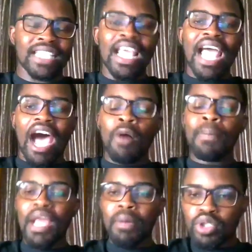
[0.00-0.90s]
I'll be
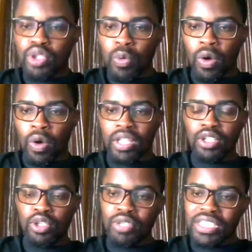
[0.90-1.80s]
able to
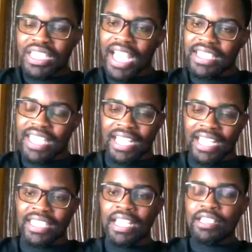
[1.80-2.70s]
utilize that
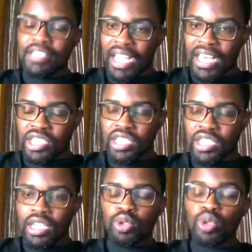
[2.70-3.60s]
knowledge
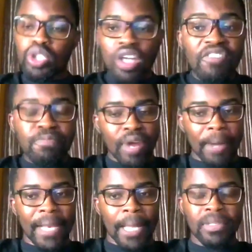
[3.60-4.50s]
to solve
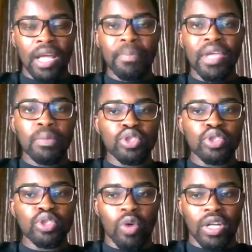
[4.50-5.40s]
problems and be able
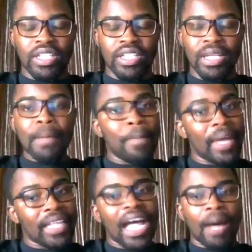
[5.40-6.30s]
to better
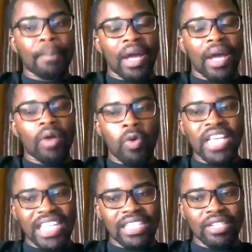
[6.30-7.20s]
up my own
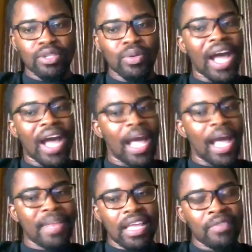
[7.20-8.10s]
nation. So I believe
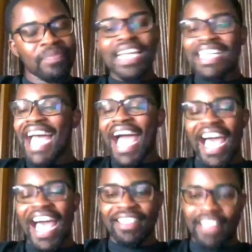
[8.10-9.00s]
the
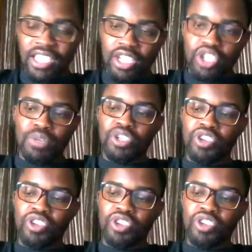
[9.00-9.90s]
attention should be drawn
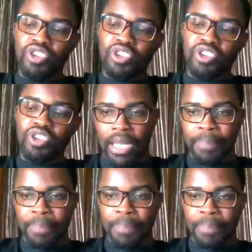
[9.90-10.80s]
much more to
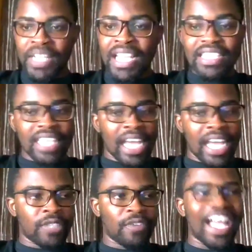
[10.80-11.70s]
the science
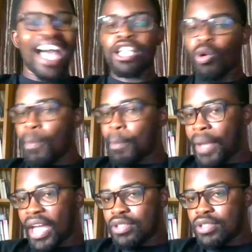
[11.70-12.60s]
fair as
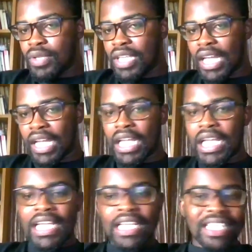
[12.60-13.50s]
compared to the
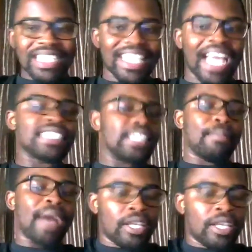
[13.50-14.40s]
science
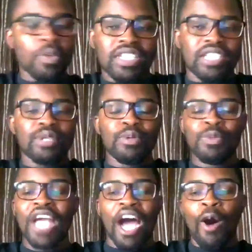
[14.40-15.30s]
and maths, which
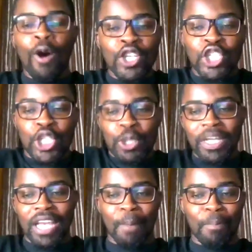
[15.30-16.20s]
we are all
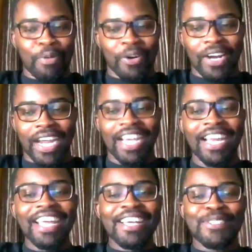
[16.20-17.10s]
cheering and
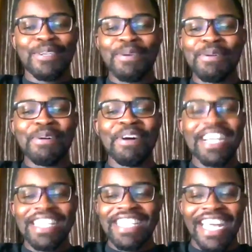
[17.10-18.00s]
pouring
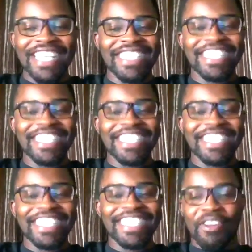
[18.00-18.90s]
to just
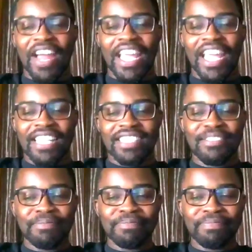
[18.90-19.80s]
have the
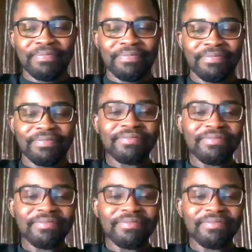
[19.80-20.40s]
bragging rights.